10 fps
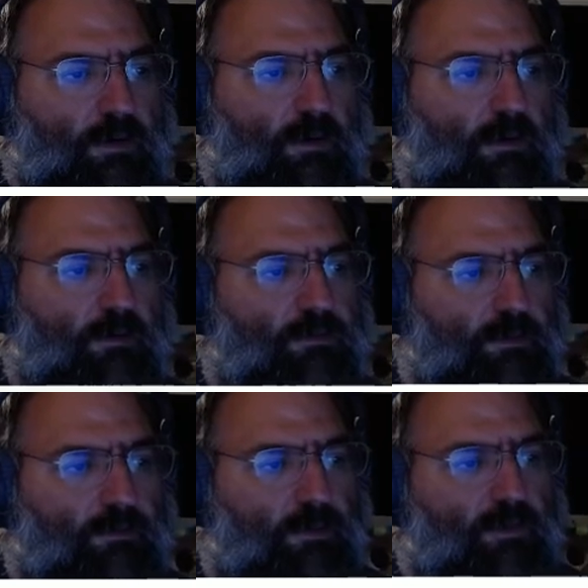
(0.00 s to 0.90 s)
and see
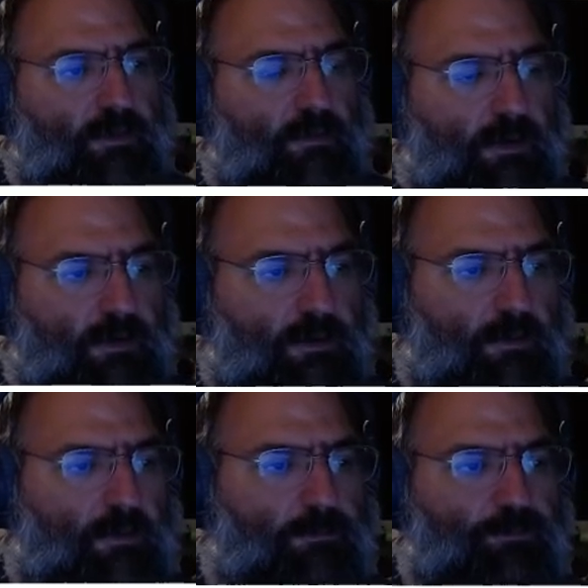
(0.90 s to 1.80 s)
if we've got the right
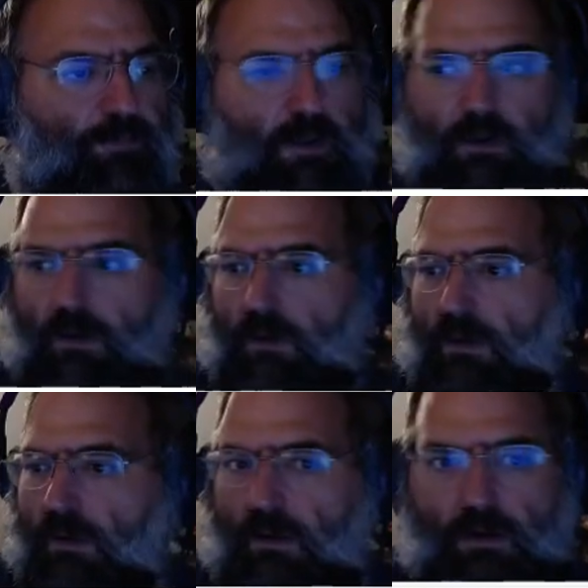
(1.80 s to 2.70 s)
table.
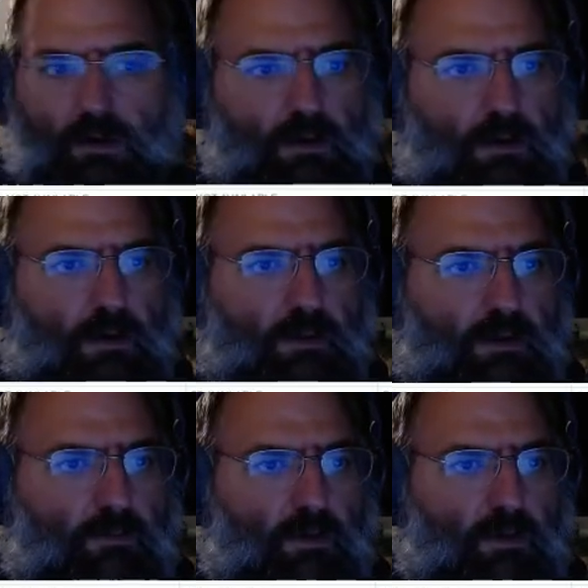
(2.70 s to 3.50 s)
And then we're